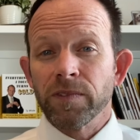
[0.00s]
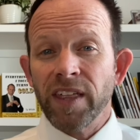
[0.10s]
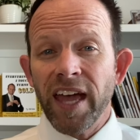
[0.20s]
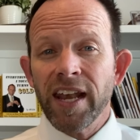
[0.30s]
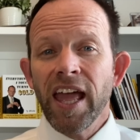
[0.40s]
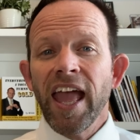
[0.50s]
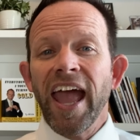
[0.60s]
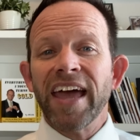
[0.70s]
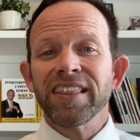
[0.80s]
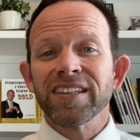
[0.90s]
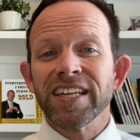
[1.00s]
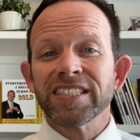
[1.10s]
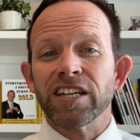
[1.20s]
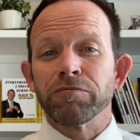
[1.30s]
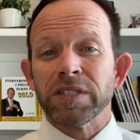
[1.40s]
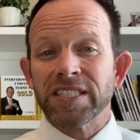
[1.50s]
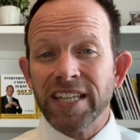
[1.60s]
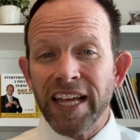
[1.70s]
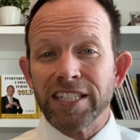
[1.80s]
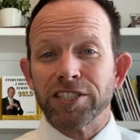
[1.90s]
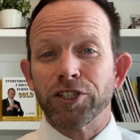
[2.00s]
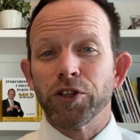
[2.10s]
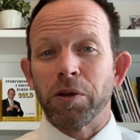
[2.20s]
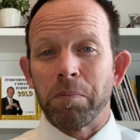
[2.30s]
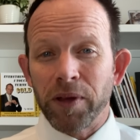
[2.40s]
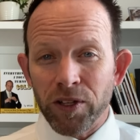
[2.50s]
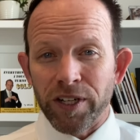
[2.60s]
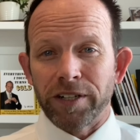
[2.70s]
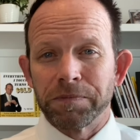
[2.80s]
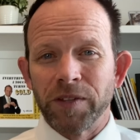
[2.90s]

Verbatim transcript: Then hand the list of mistakes to the builder.